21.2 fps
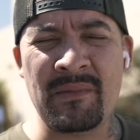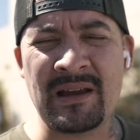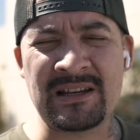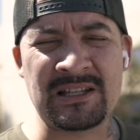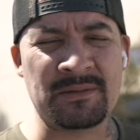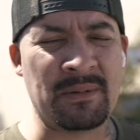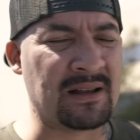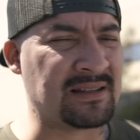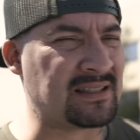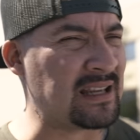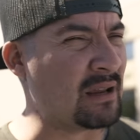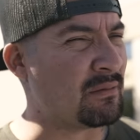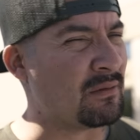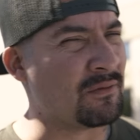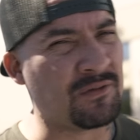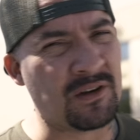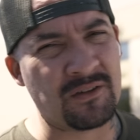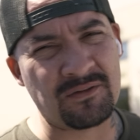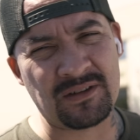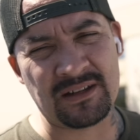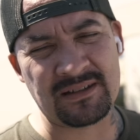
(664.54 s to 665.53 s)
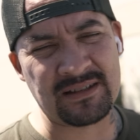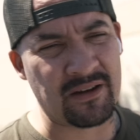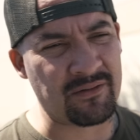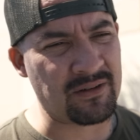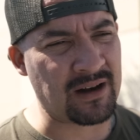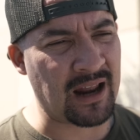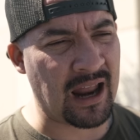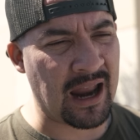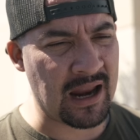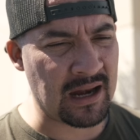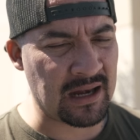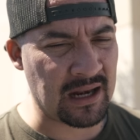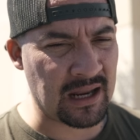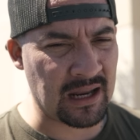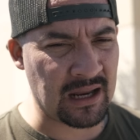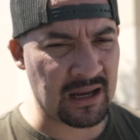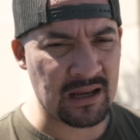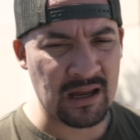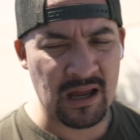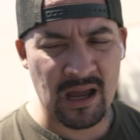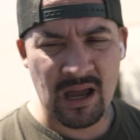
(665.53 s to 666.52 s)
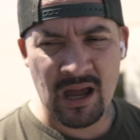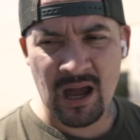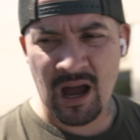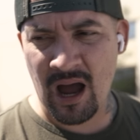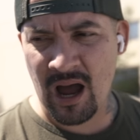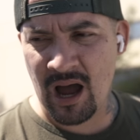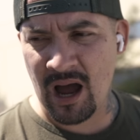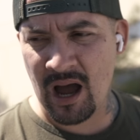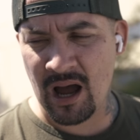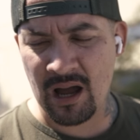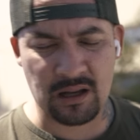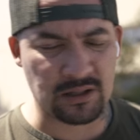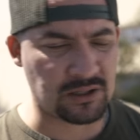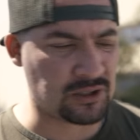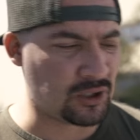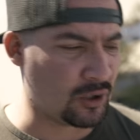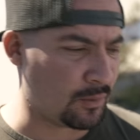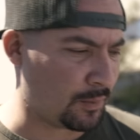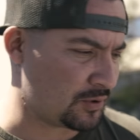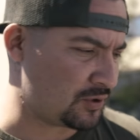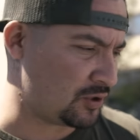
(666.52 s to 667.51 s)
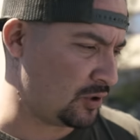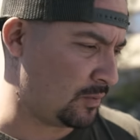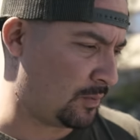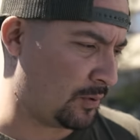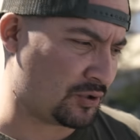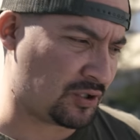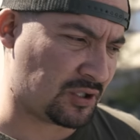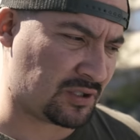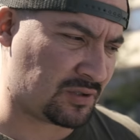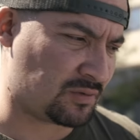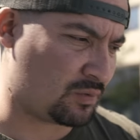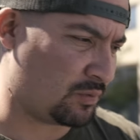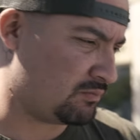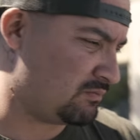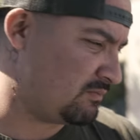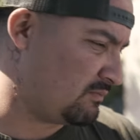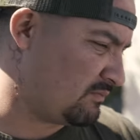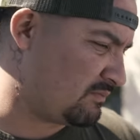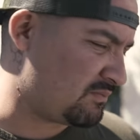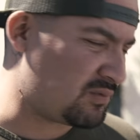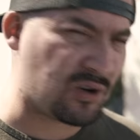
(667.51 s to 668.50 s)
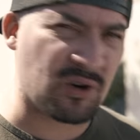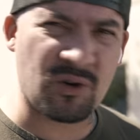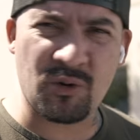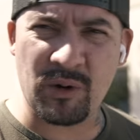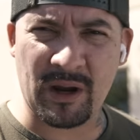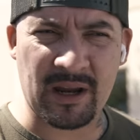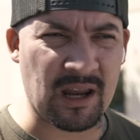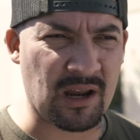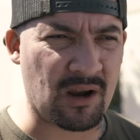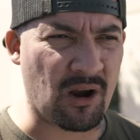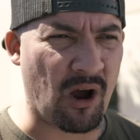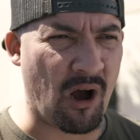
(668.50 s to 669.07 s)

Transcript: Makes about 750, 780. Super just quick and